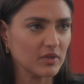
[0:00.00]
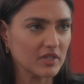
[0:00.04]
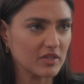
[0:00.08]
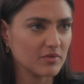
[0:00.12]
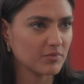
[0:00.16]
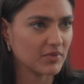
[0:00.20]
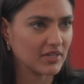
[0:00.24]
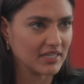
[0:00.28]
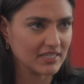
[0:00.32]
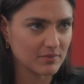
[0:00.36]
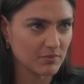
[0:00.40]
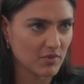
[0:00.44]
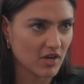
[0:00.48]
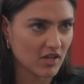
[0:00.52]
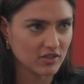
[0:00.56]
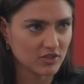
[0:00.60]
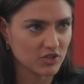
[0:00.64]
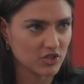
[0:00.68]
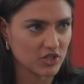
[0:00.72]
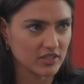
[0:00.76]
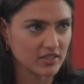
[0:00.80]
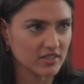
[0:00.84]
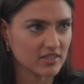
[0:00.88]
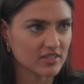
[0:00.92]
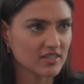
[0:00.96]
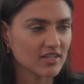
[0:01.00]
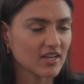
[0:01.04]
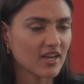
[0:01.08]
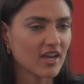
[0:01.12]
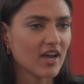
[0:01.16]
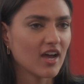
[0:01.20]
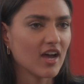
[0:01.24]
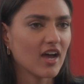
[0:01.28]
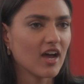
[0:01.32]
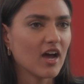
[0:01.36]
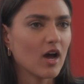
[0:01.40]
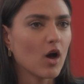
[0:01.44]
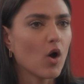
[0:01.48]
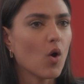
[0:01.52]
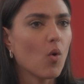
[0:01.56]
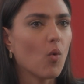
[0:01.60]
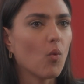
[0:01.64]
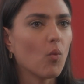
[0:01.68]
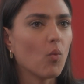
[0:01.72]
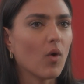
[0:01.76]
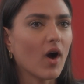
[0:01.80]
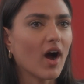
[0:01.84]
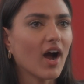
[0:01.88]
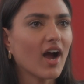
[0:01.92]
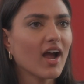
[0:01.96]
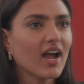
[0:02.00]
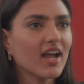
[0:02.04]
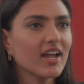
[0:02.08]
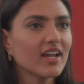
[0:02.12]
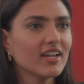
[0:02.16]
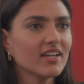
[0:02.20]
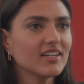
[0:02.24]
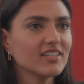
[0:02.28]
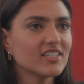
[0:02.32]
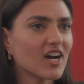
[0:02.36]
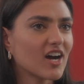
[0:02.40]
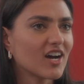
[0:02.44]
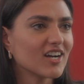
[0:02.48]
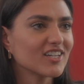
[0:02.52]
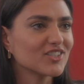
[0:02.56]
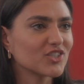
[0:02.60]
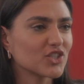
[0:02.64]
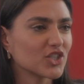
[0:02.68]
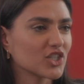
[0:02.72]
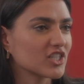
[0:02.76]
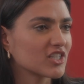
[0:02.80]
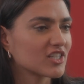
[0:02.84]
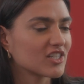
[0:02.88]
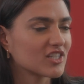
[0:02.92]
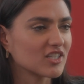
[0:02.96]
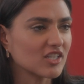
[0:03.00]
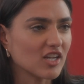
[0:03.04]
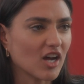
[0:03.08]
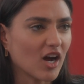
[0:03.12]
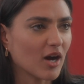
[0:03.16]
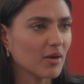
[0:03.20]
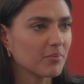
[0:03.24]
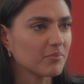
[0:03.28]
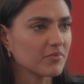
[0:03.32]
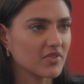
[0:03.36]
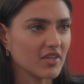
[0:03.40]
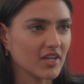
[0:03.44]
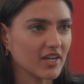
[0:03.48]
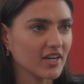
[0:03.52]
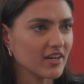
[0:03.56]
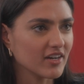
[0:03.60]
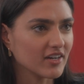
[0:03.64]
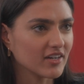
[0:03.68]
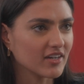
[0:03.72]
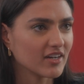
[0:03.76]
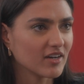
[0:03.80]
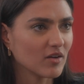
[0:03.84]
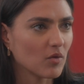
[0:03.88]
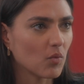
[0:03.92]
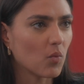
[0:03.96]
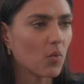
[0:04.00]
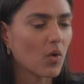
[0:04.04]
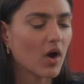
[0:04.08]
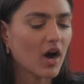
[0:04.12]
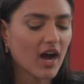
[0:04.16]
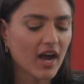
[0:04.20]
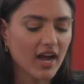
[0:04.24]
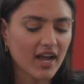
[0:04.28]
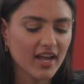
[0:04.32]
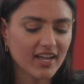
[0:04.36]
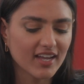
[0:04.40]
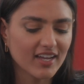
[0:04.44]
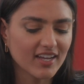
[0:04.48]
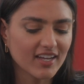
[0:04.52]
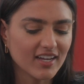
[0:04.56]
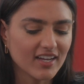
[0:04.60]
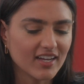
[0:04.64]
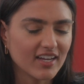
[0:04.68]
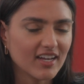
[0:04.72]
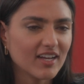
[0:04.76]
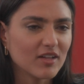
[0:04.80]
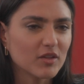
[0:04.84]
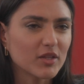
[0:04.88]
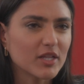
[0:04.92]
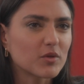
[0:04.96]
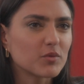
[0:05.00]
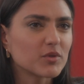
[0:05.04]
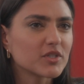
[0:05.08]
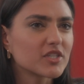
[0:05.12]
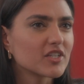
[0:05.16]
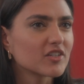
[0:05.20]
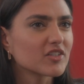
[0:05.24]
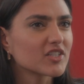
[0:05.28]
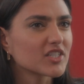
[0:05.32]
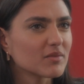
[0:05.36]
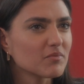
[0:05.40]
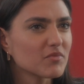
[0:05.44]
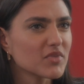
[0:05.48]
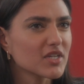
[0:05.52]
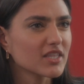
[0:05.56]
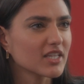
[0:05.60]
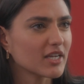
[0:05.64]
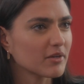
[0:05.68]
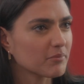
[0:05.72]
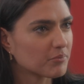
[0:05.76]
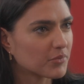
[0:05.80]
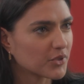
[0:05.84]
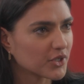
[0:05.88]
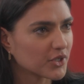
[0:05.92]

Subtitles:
with plasmalogens, why not just stop there? Why, was there something that